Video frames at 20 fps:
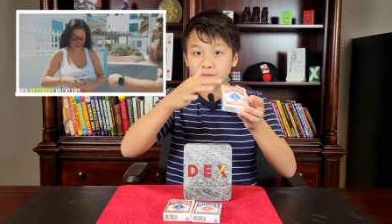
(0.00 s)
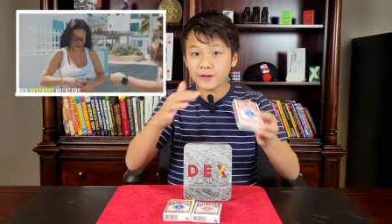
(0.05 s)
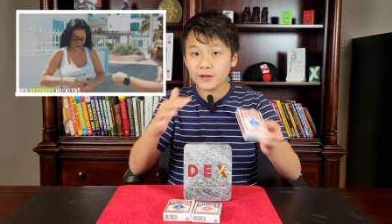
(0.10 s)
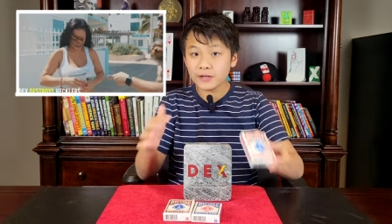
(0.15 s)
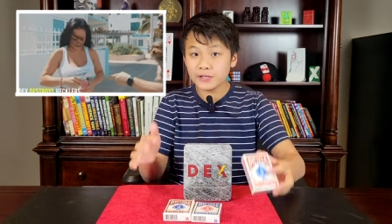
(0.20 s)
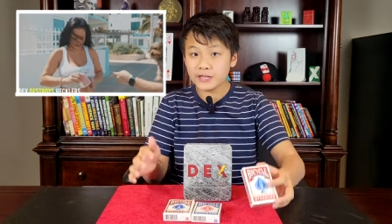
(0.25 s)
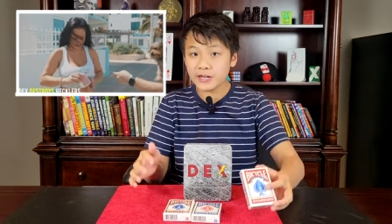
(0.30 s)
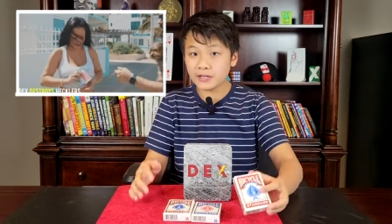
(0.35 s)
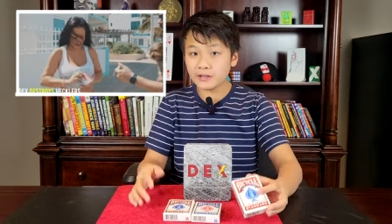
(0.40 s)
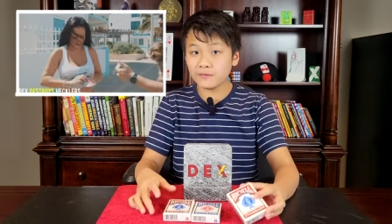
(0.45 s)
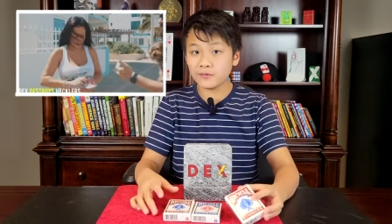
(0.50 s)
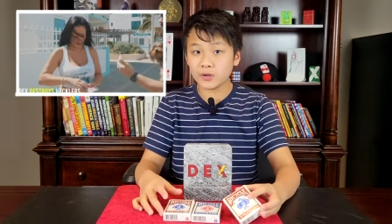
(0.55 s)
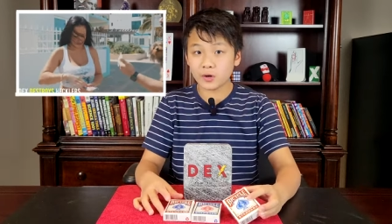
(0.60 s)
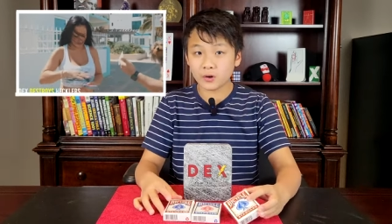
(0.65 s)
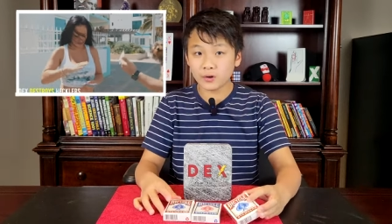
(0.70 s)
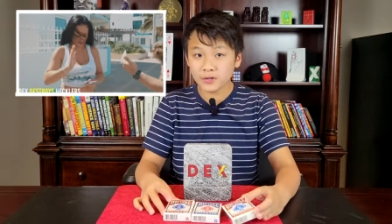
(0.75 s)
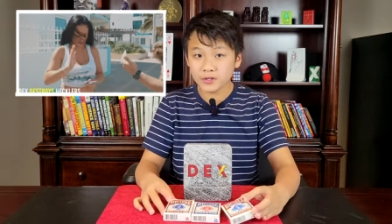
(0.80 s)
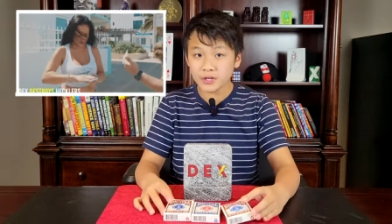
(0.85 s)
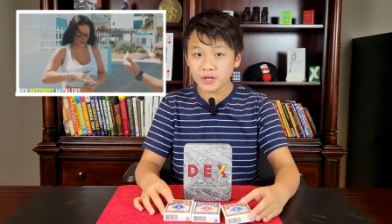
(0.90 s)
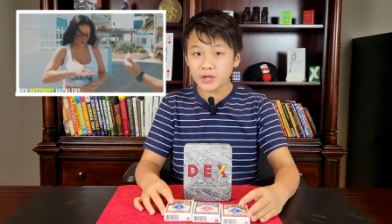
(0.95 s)
fit a deck of
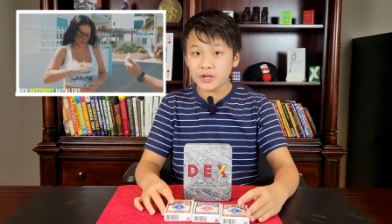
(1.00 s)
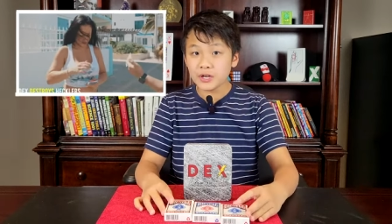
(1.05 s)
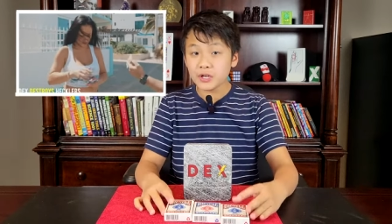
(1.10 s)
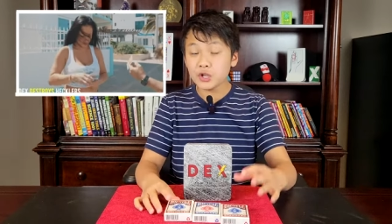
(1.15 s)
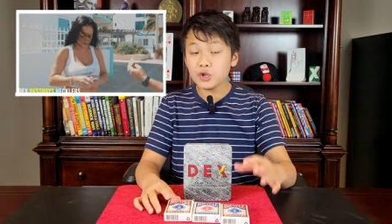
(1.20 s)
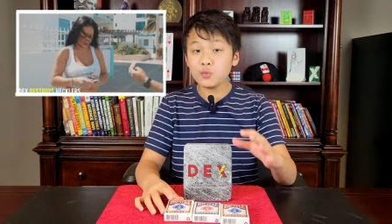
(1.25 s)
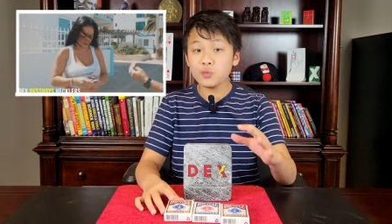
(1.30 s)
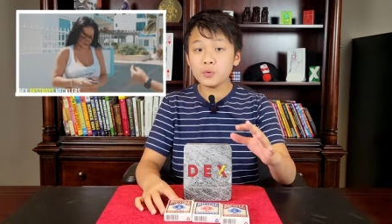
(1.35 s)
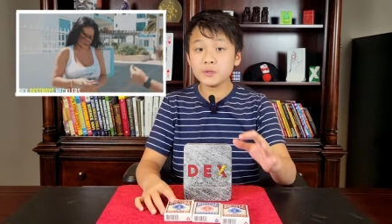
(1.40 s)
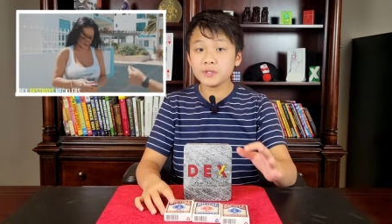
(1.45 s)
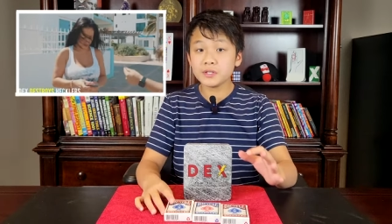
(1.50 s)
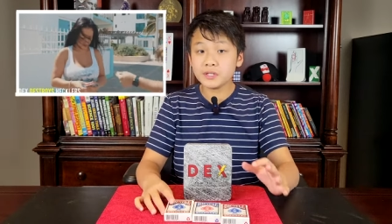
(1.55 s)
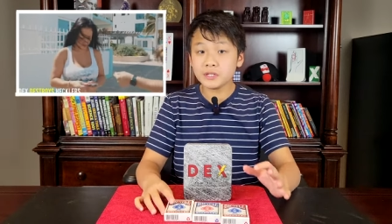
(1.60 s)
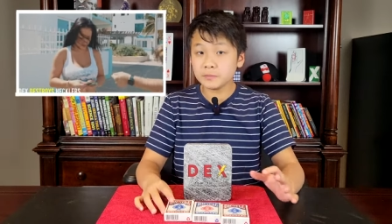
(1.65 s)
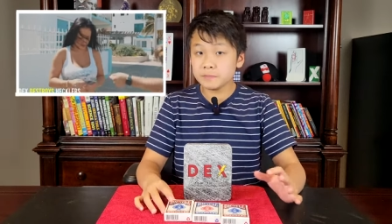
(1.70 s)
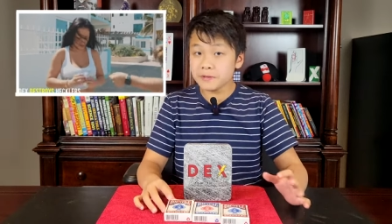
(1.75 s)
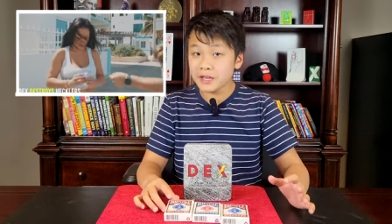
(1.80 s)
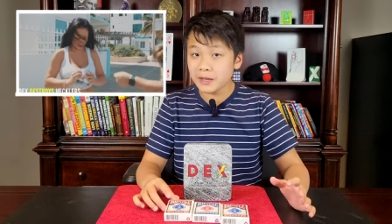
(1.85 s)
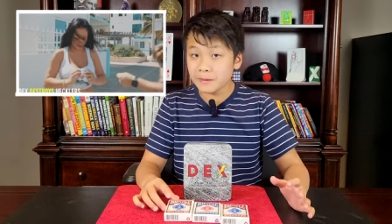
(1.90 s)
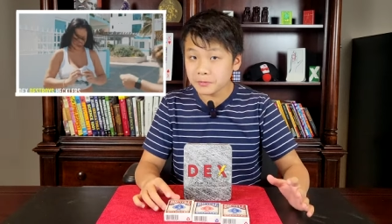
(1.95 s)
cards, you will
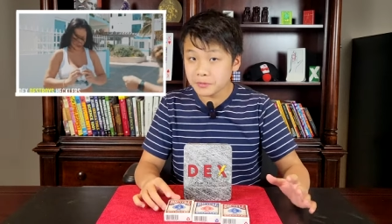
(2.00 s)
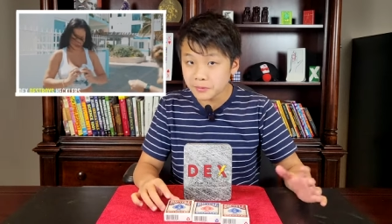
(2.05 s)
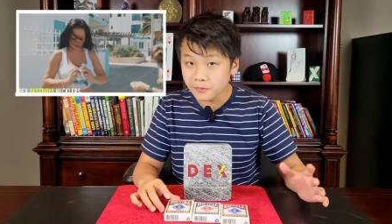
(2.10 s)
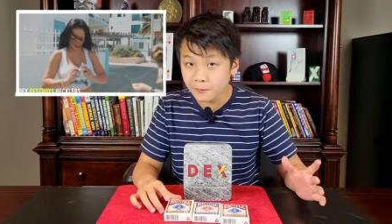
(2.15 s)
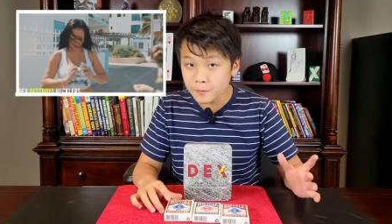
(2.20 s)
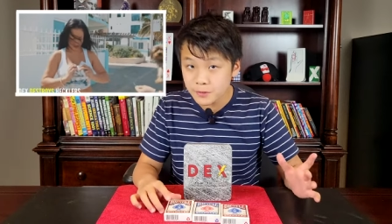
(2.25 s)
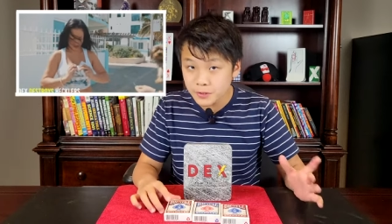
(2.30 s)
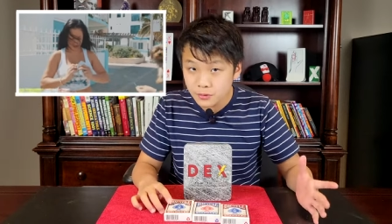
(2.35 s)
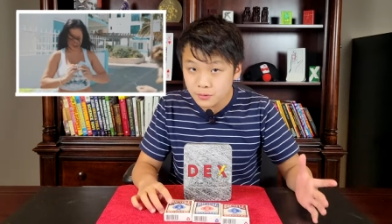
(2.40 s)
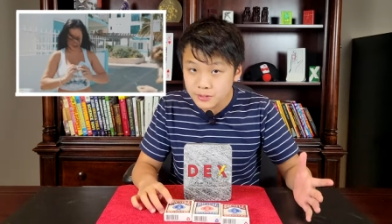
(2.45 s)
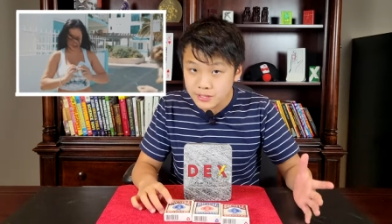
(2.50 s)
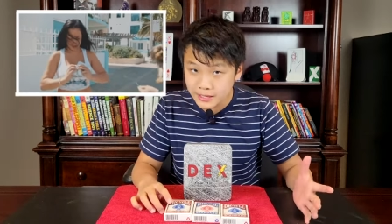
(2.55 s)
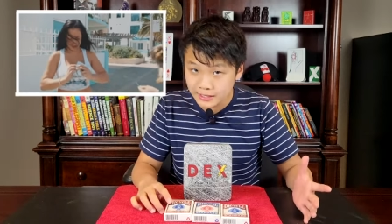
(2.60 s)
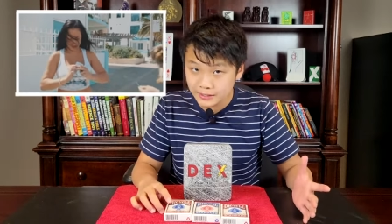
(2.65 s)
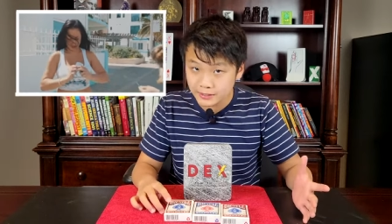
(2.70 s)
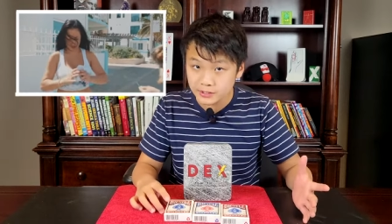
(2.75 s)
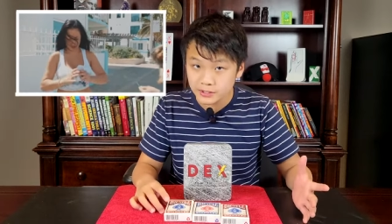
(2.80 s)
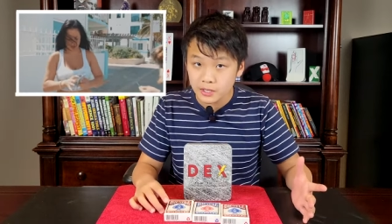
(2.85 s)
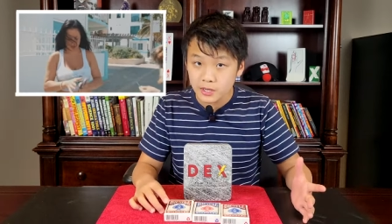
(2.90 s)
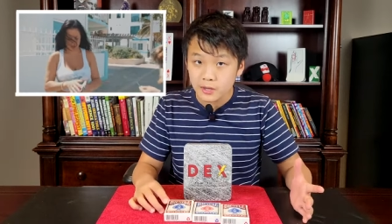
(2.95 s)
still be able to do
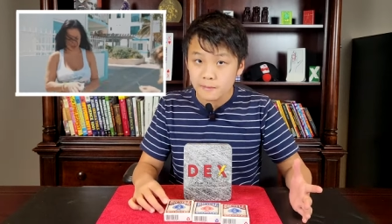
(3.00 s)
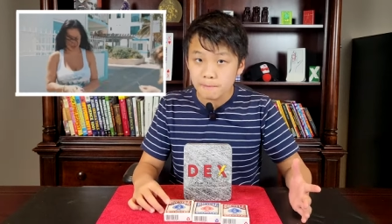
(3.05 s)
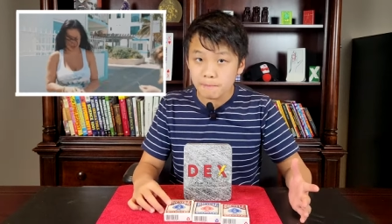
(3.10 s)
Dex,